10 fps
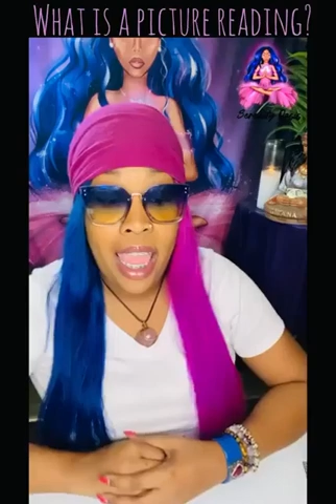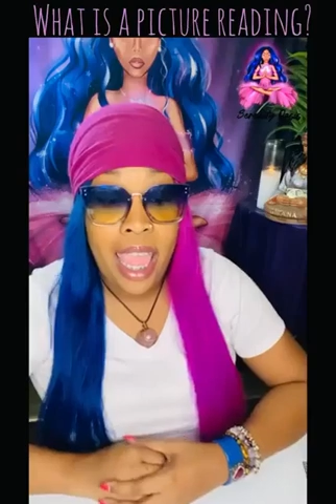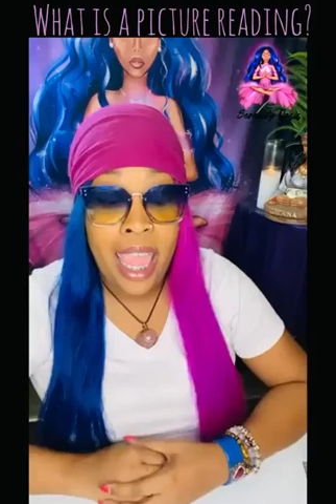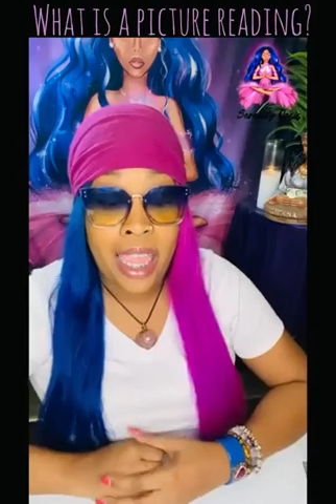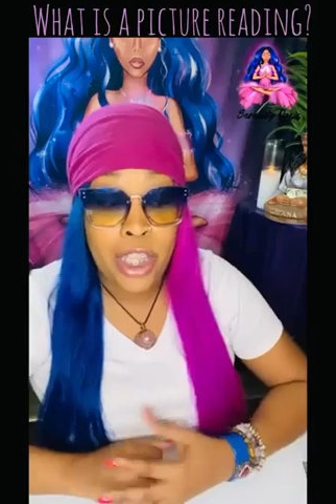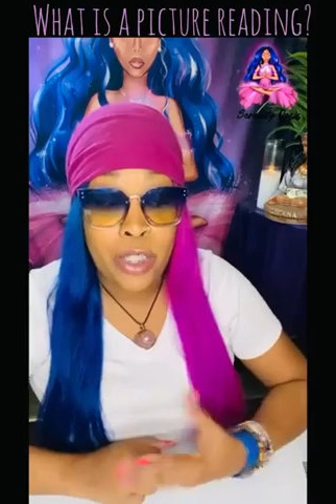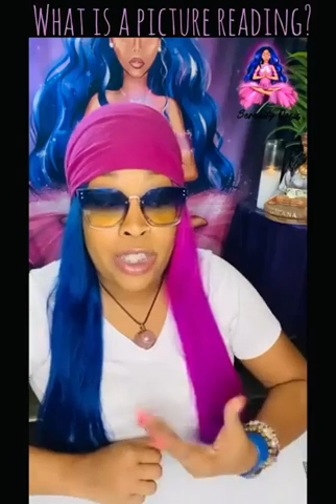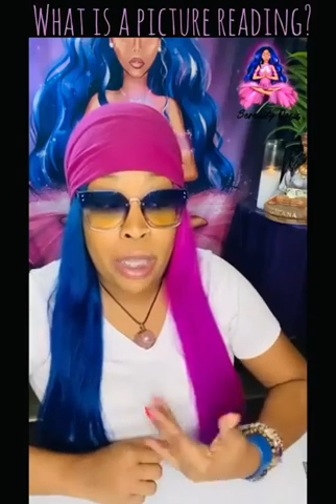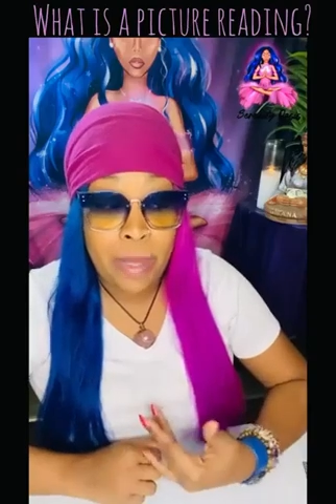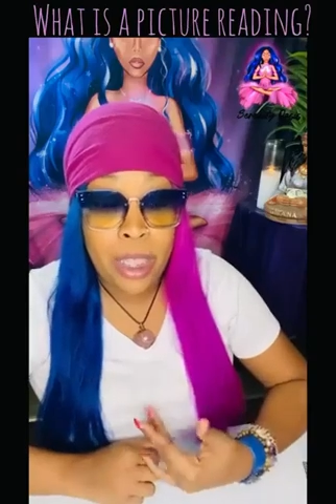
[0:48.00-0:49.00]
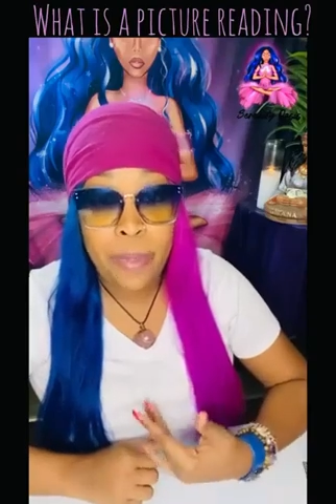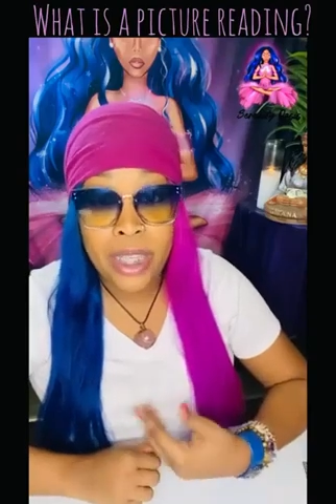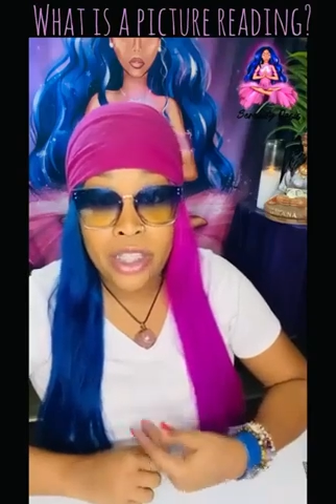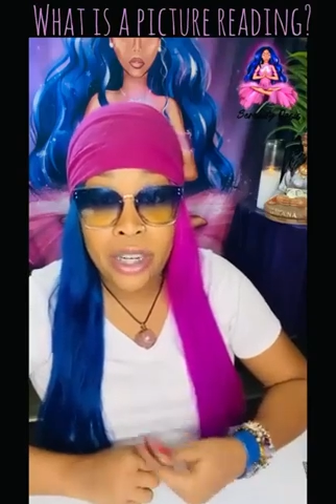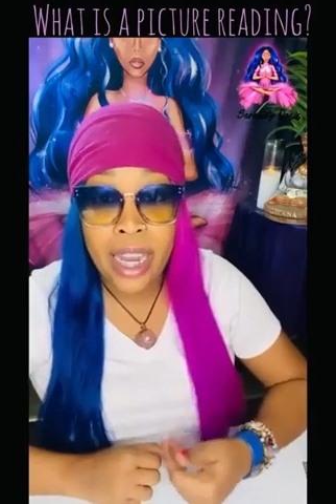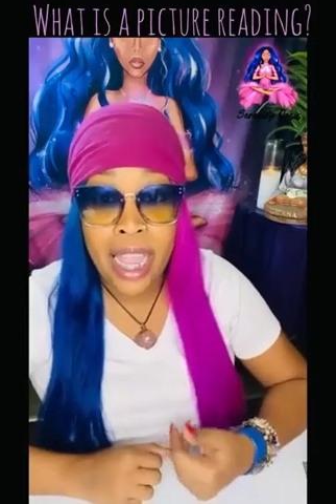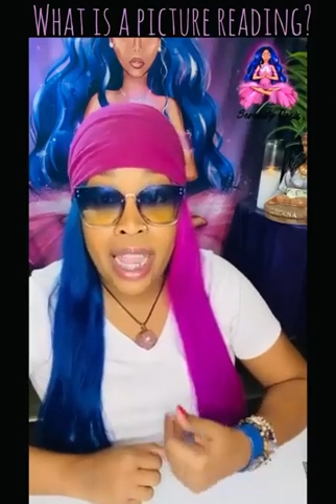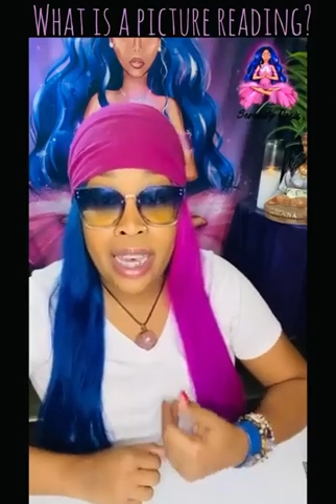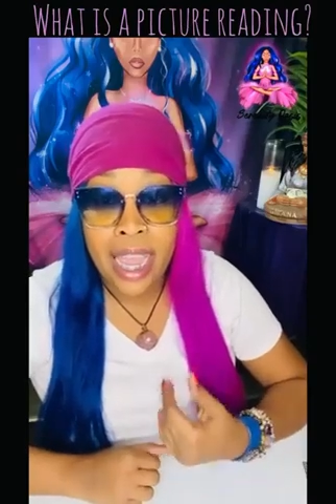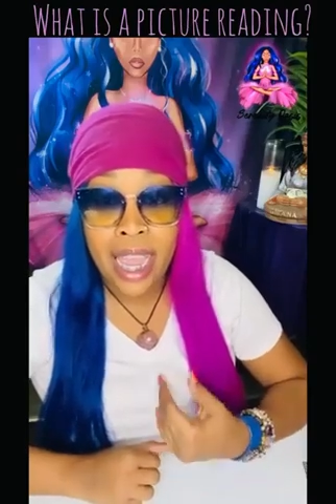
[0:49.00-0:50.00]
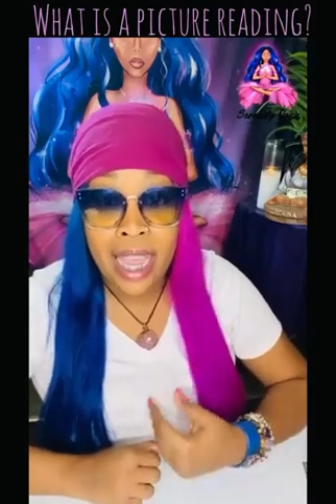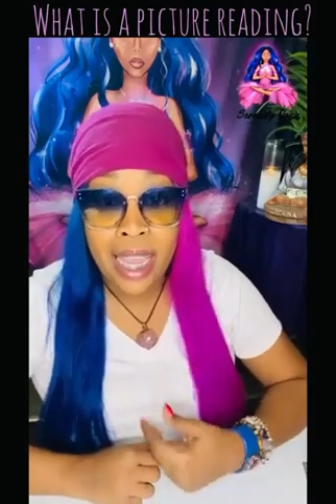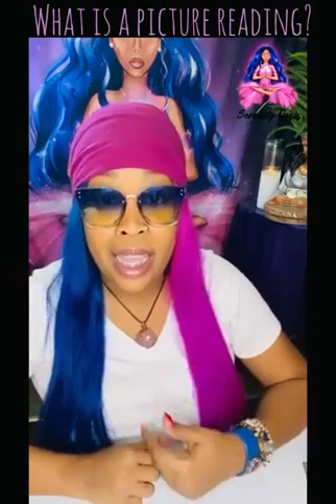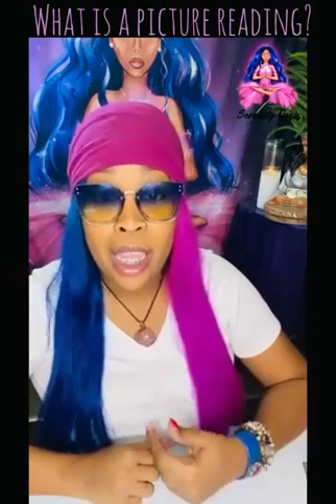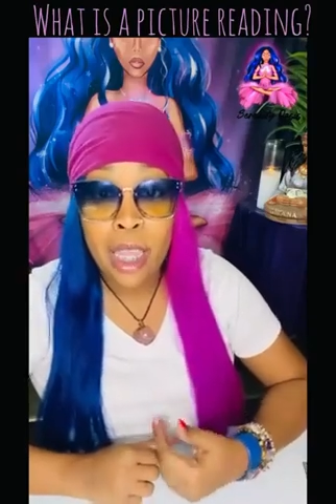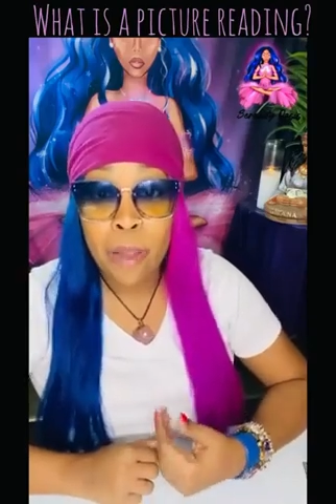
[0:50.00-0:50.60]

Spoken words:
And you send me the picture, and I